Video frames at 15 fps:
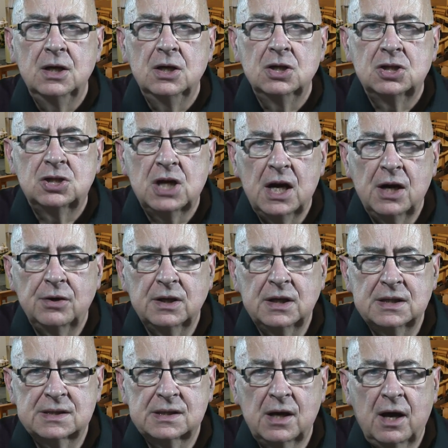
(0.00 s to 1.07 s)
Sharing
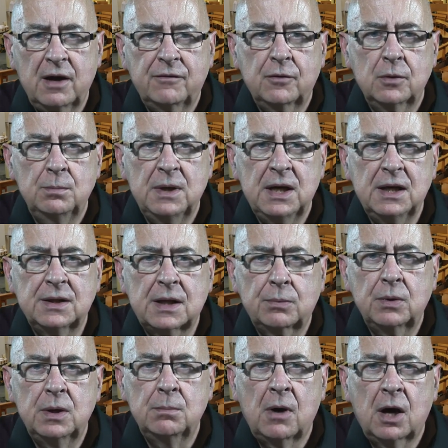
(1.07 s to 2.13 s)
his life will mean that
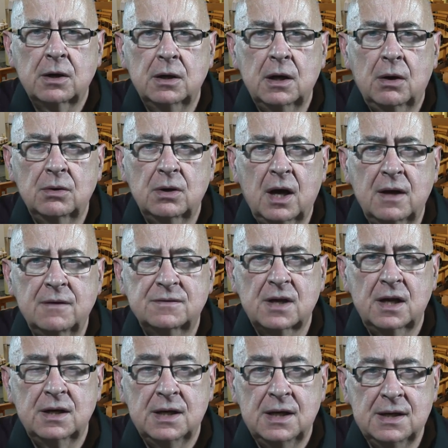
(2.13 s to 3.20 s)
we model our lives
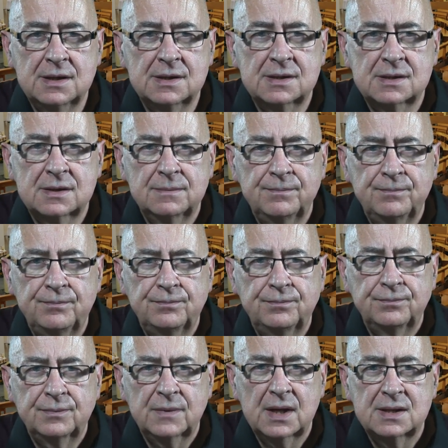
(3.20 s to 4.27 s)
on his.
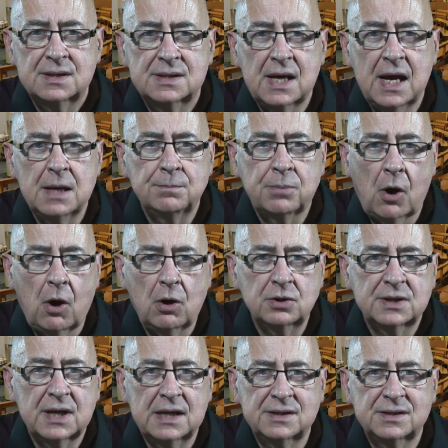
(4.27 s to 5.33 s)
St. Paul
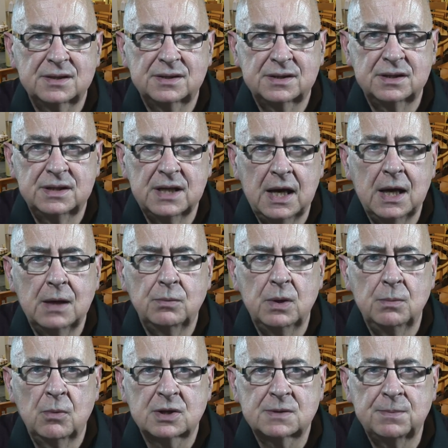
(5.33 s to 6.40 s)
tells us today
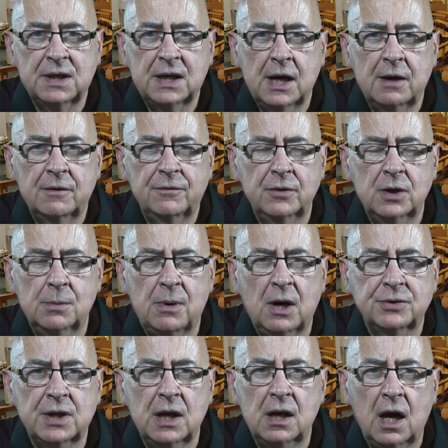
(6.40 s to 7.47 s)
we must be careful
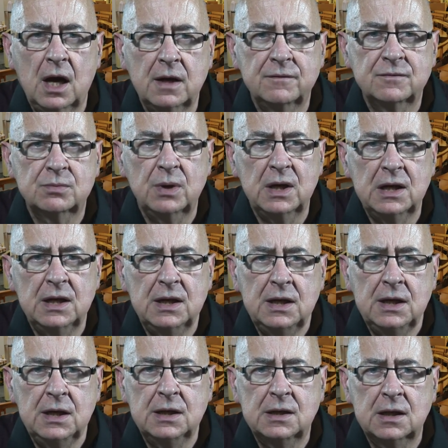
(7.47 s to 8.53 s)
about the lives we
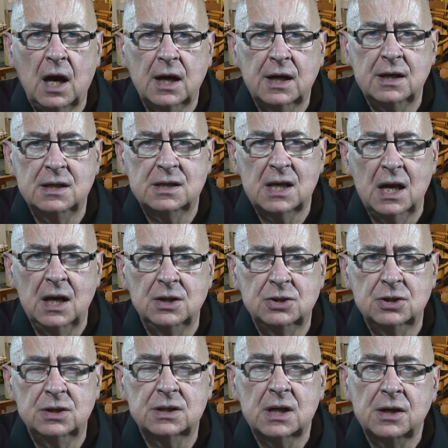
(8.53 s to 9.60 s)
lead like
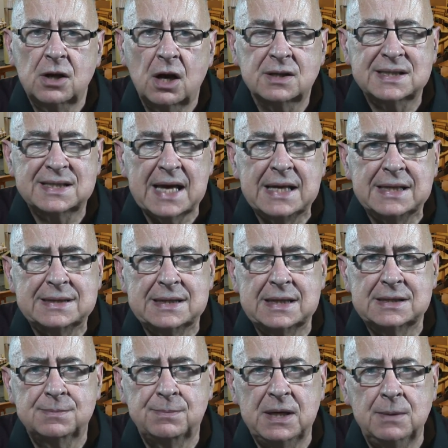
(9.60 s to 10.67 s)
intelligent and not
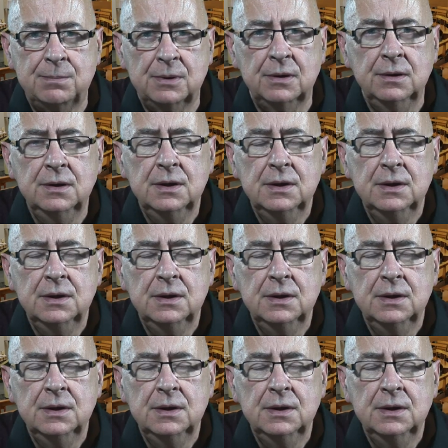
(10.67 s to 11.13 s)
senseless people.